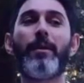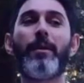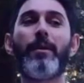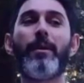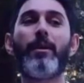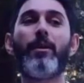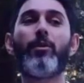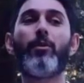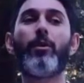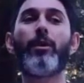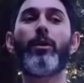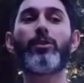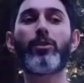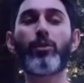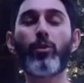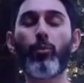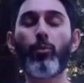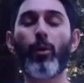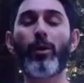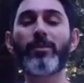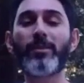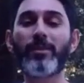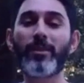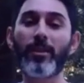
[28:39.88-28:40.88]
it's the
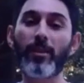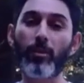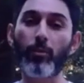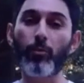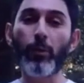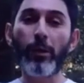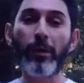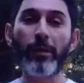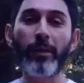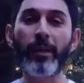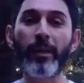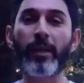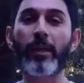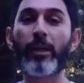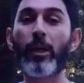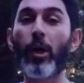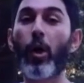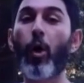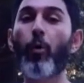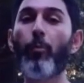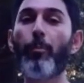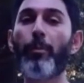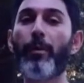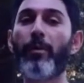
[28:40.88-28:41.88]
ones that are willing and
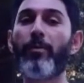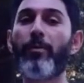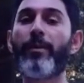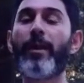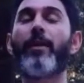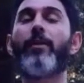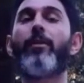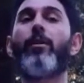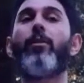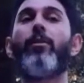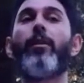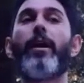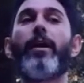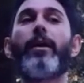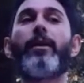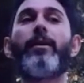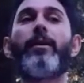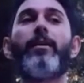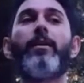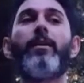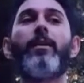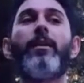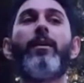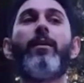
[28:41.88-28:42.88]
open that are like,
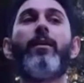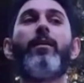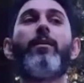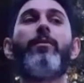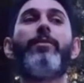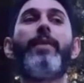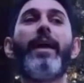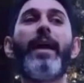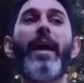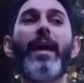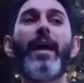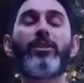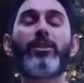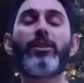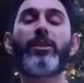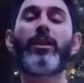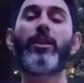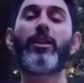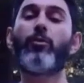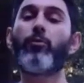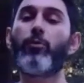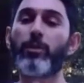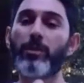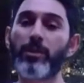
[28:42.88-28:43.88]
they actually
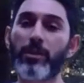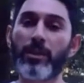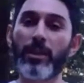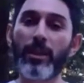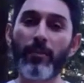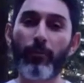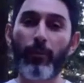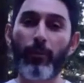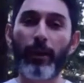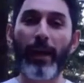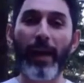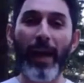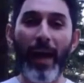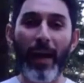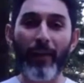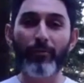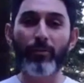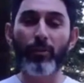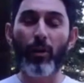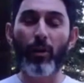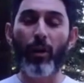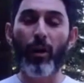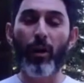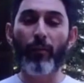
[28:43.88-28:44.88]
can receive what I have
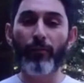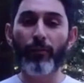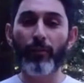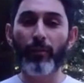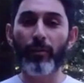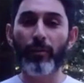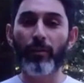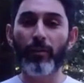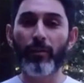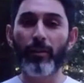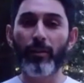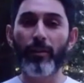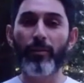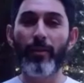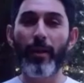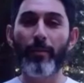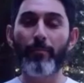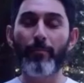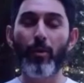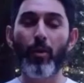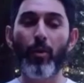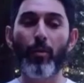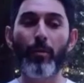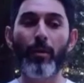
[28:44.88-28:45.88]
to offer in that
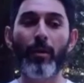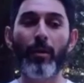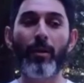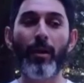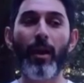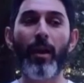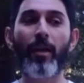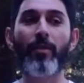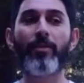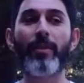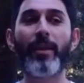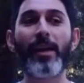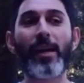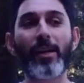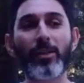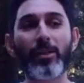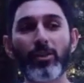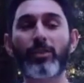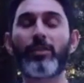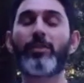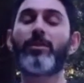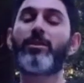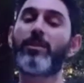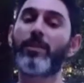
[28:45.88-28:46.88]
moment, and they
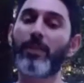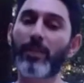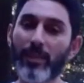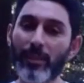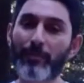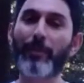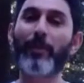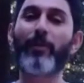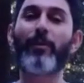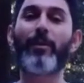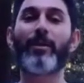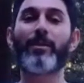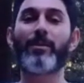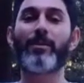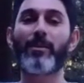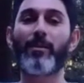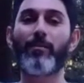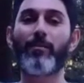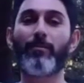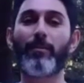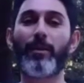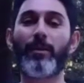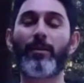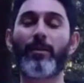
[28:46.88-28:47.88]
actually experience
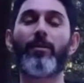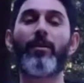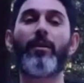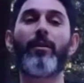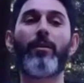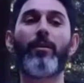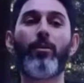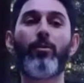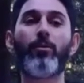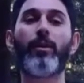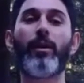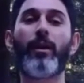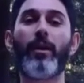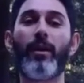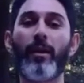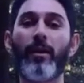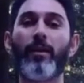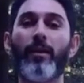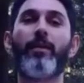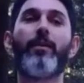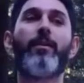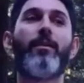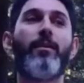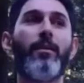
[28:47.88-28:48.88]
something. They're like, okay,
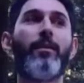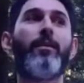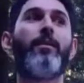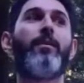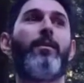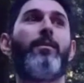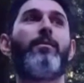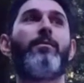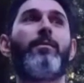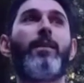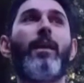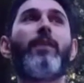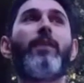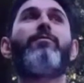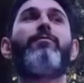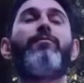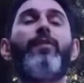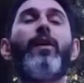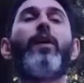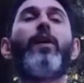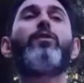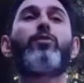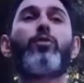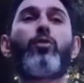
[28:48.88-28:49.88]
that
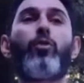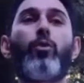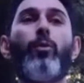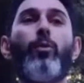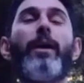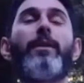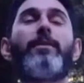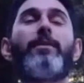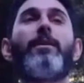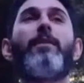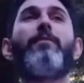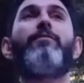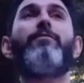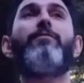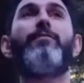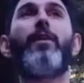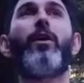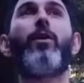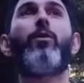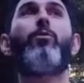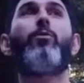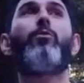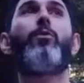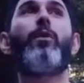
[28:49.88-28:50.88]
felt correct, that
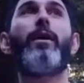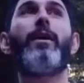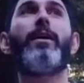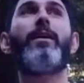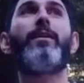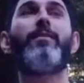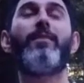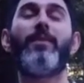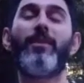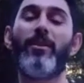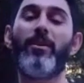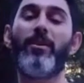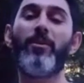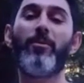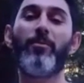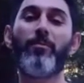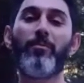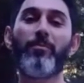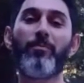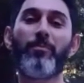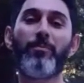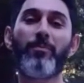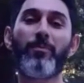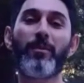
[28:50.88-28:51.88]
felt right,
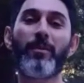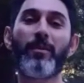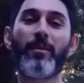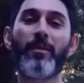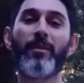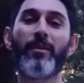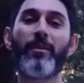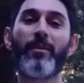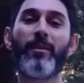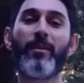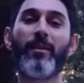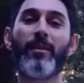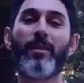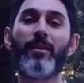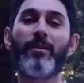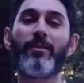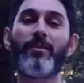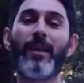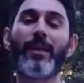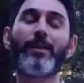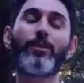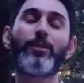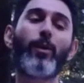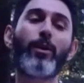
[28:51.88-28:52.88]
and
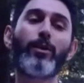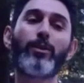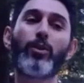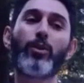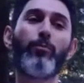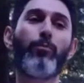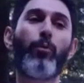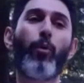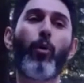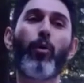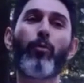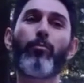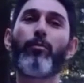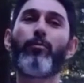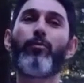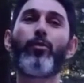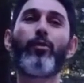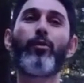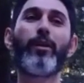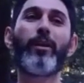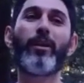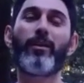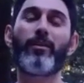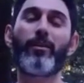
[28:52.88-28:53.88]
that's why it's so important before
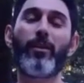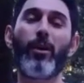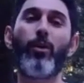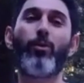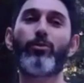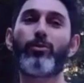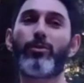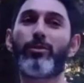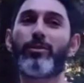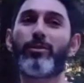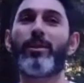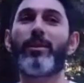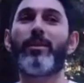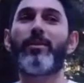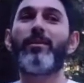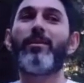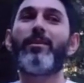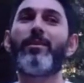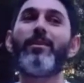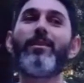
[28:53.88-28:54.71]
you get a coach, is like,